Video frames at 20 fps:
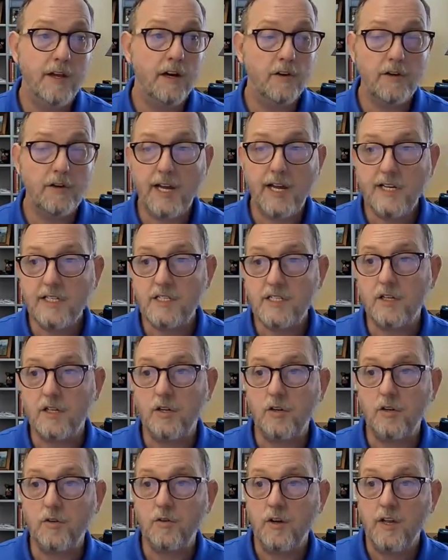Okay,
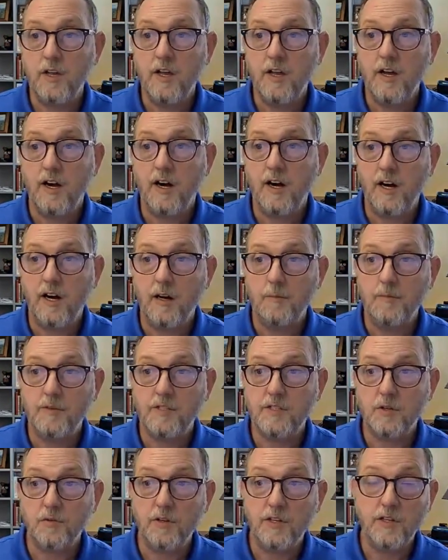so
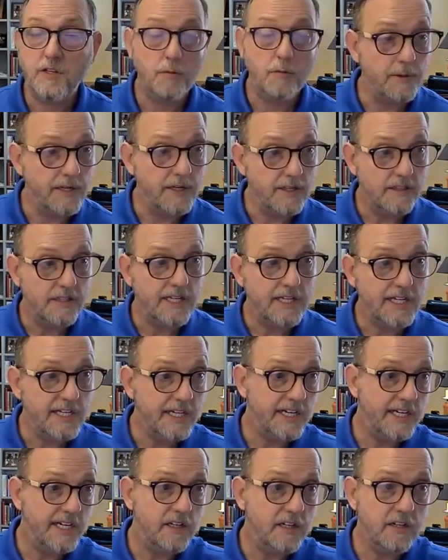there'll be a link
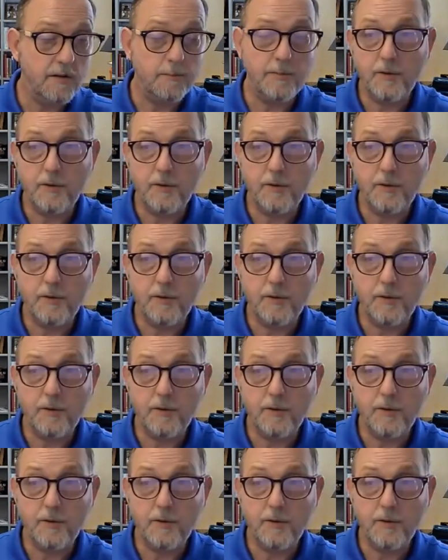here.